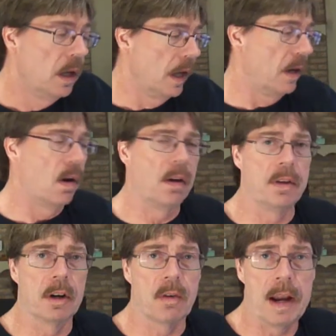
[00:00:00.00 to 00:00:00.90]
and all
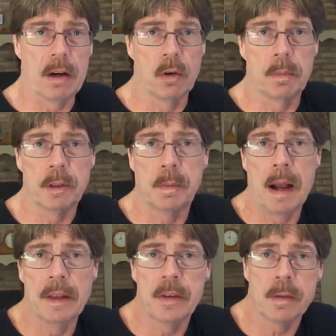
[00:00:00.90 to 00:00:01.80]
their great group of
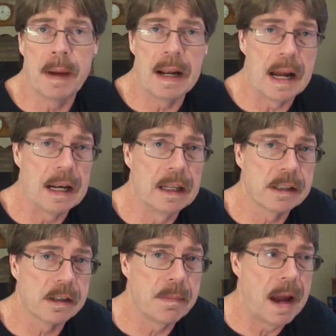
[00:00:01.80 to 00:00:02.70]
sponsors. Man, I'd
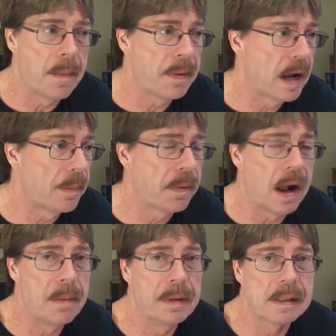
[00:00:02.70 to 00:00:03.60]
list them out, but I'd
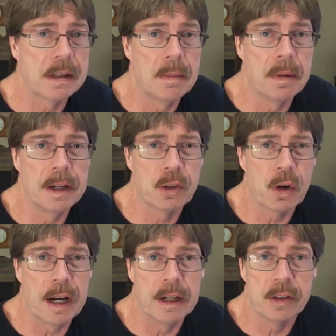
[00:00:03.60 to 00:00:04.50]
probably miss somebody.
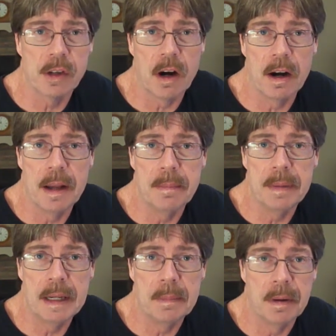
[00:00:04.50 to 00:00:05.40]
Traders,
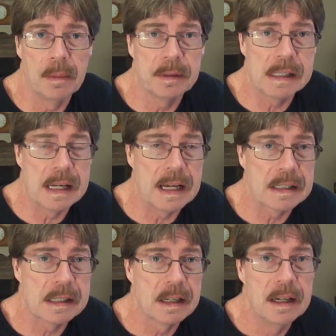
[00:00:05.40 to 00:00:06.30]
RMB, Bump
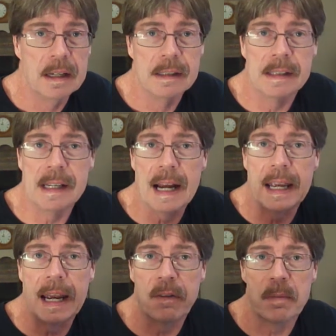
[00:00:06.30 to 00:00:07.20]
Sticks. See, I
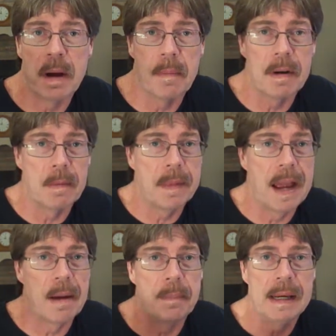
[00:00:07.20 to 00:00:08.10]
can't remember them
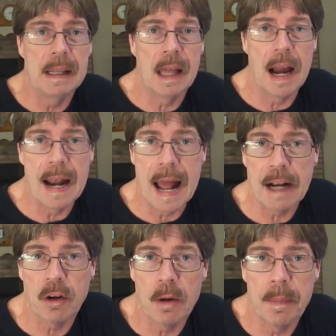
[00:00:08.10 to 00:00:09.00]
now. Beeline,
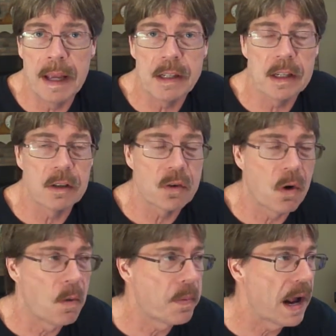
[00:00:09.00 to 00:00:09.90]
Accurate Pest
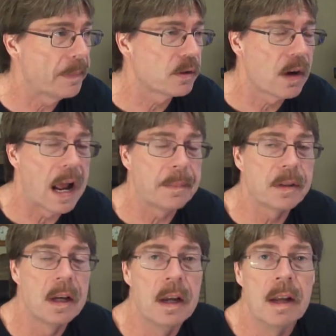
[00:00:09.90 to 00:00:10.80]
Control, Brap
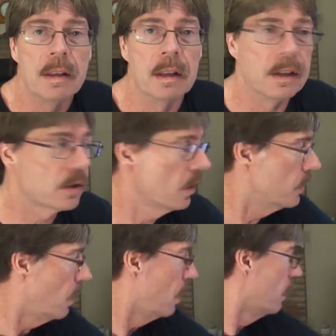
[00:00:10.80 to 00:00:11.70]
Straps. The list
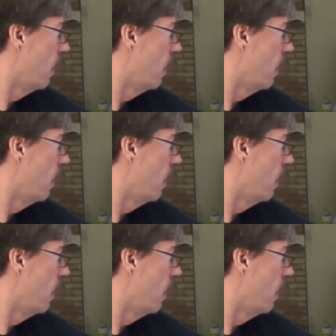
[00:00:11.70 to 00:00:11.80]
goes on and